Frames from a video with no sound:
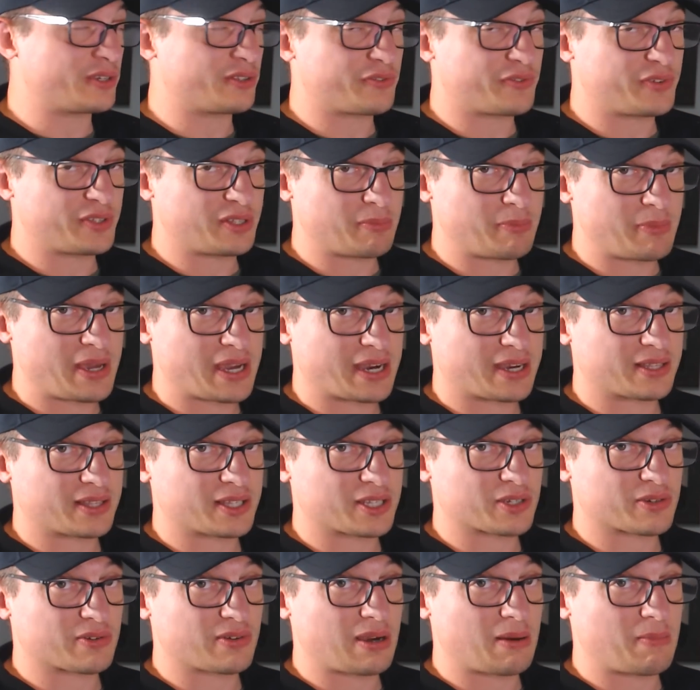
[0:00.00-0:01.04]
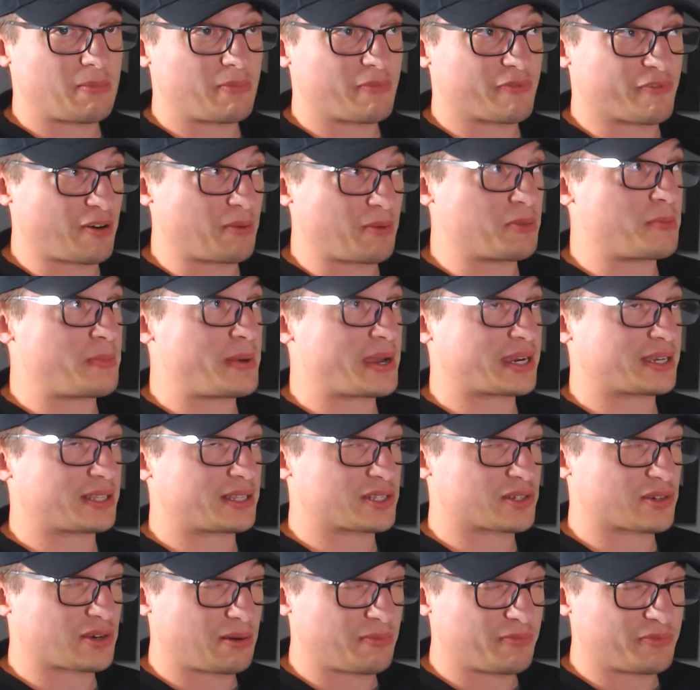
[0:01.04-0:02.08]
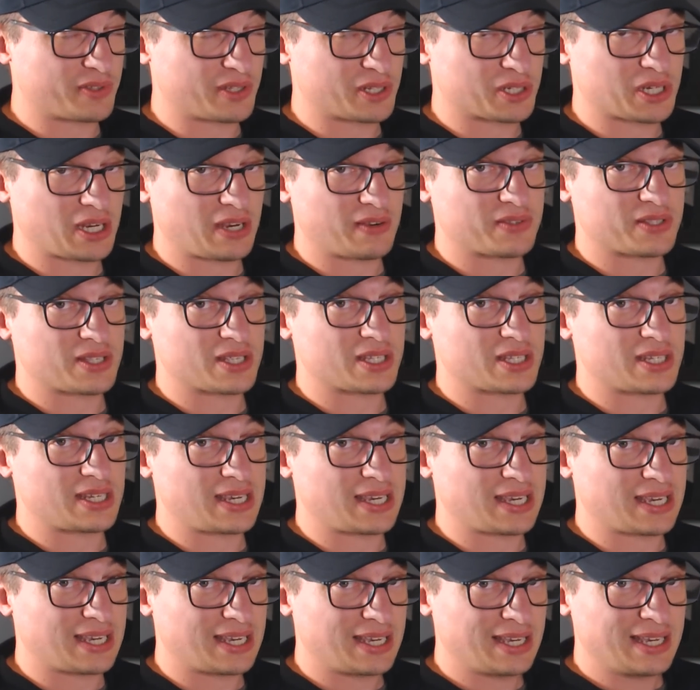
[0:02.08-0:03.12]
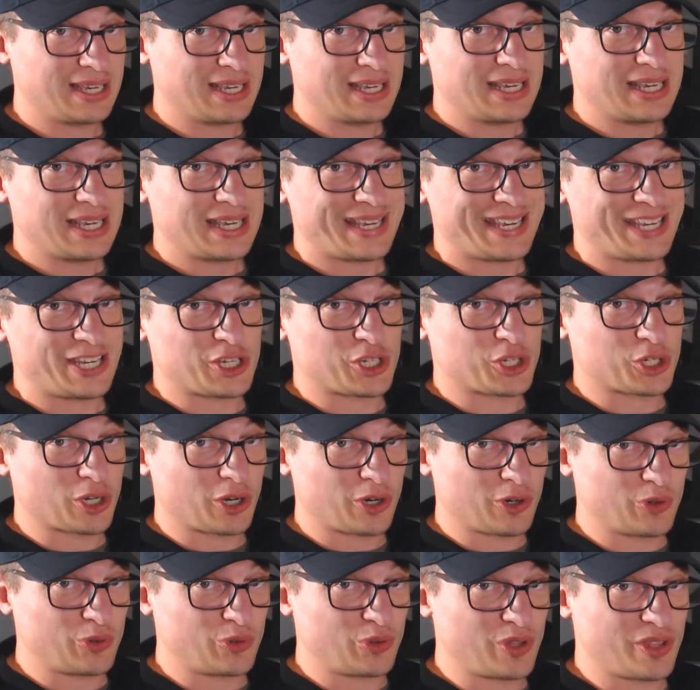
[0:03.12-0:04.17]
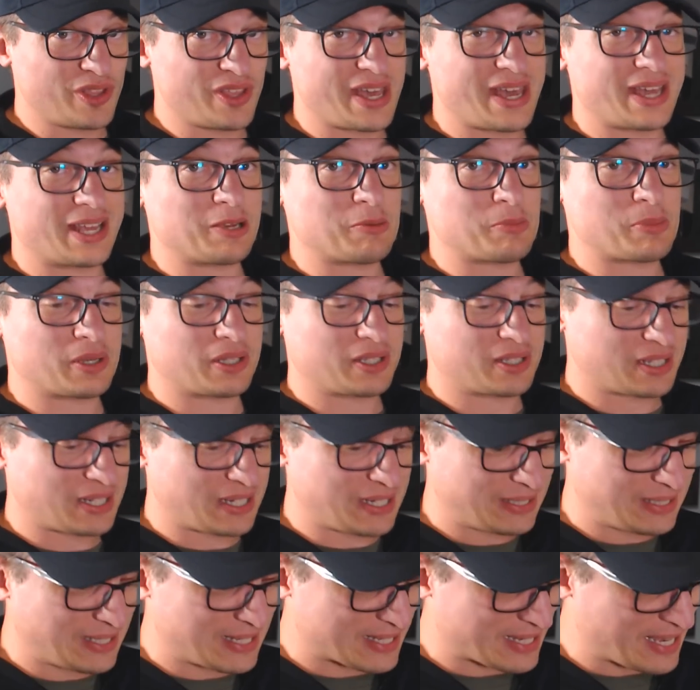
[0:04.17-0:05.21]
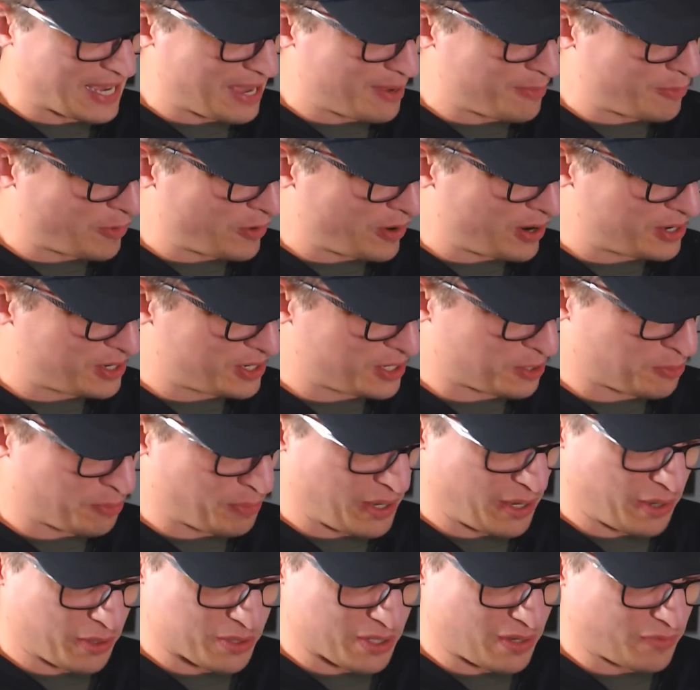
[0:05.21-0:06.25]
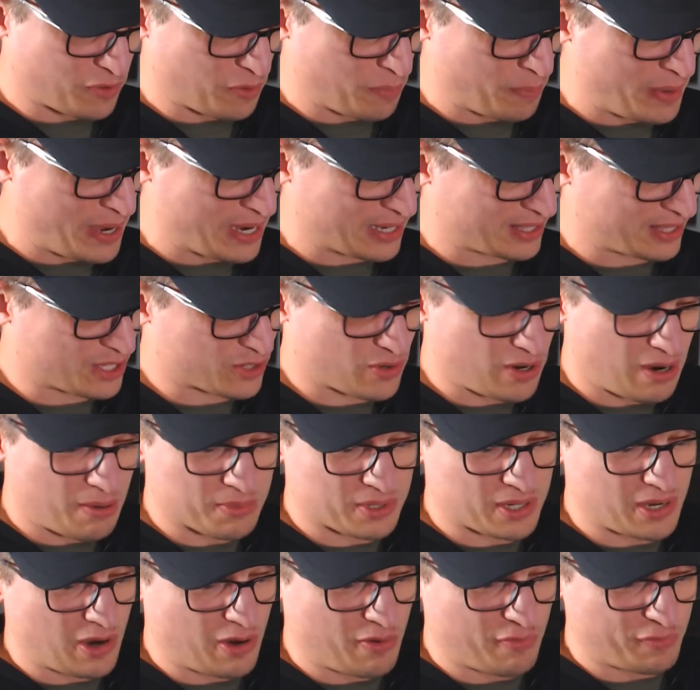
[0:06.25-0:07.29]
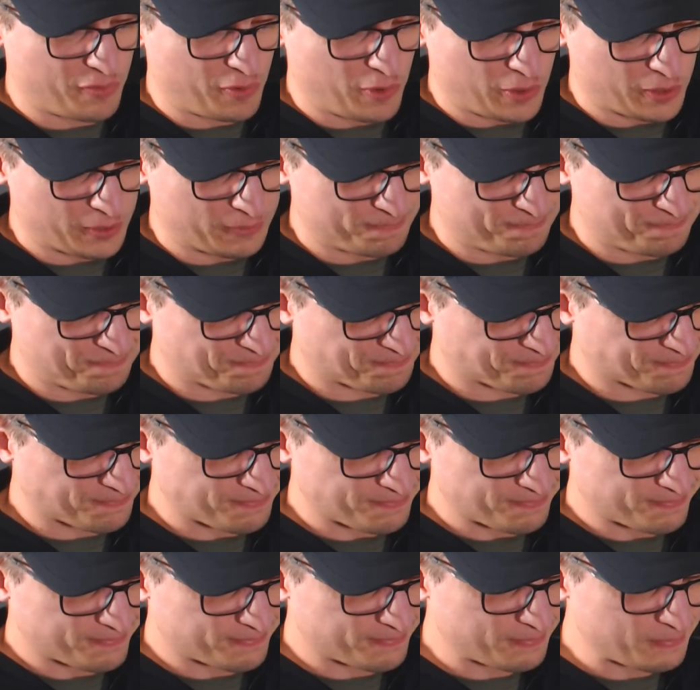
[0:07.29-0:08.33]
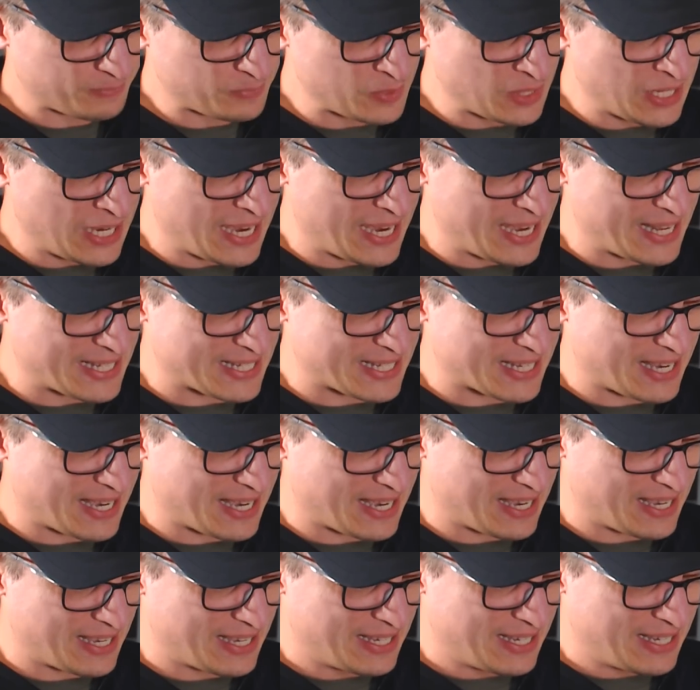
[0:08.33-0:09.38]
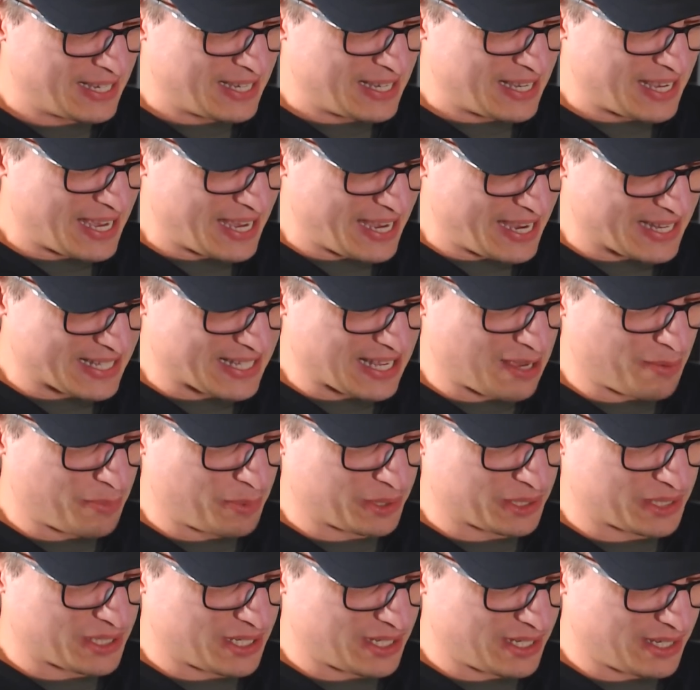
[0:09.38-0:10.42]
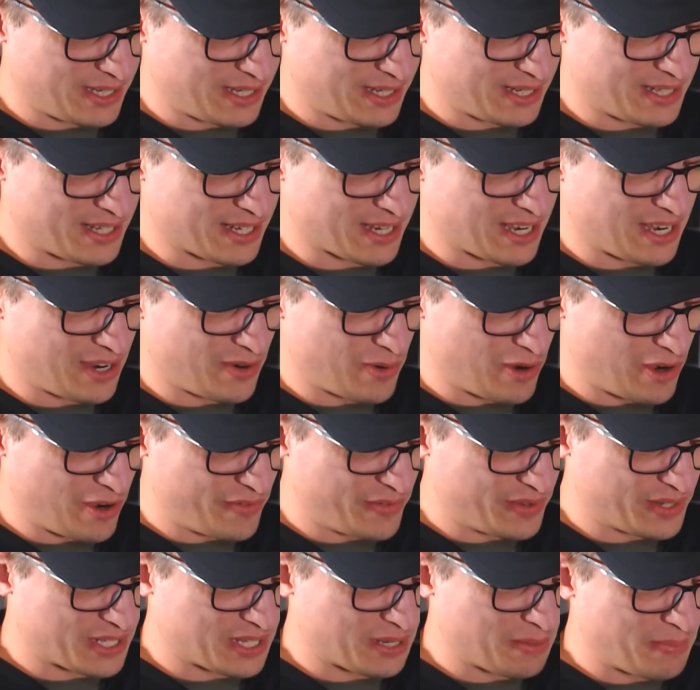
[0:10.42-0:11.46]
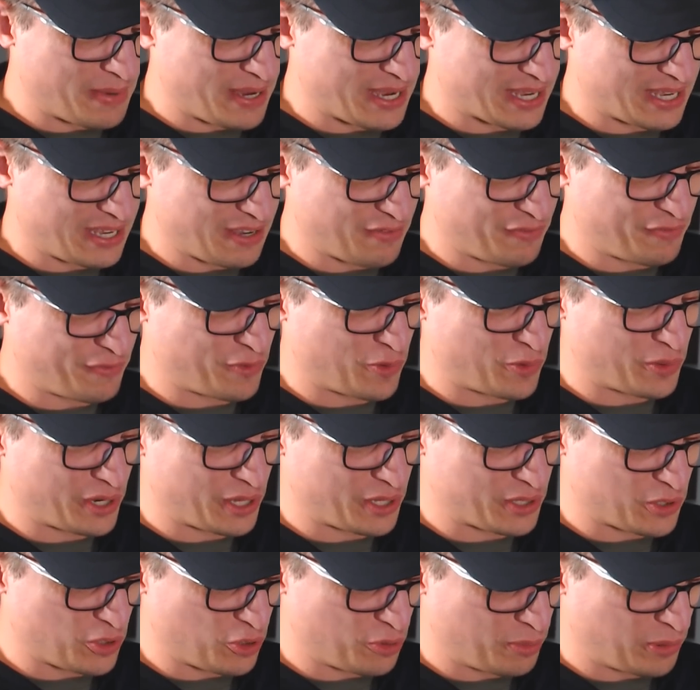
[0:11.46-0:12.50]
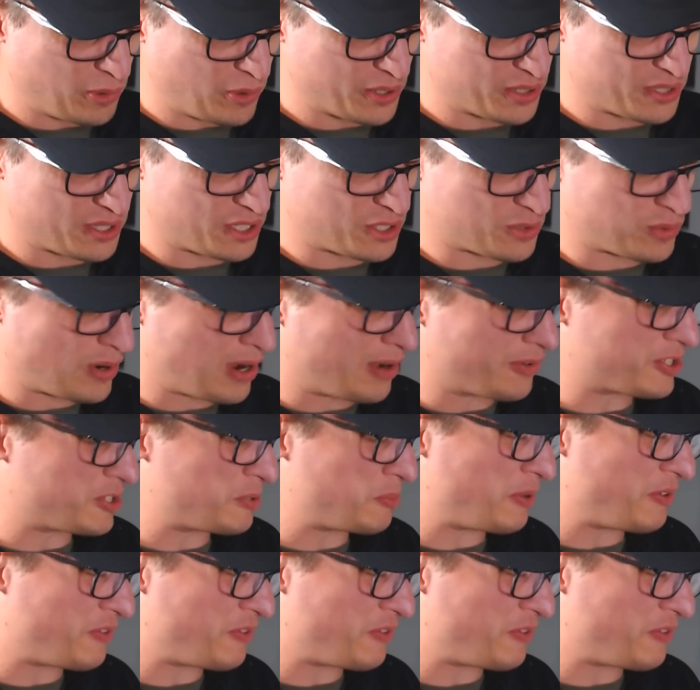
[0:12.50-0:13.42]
for the back of the scrum, from the back of the scrum for the Chiefs this year. He showed that ability in this game where he just peels off the back. The scrum's going forward. And uh, he's able to, to go over to make it 42 points to 12. To be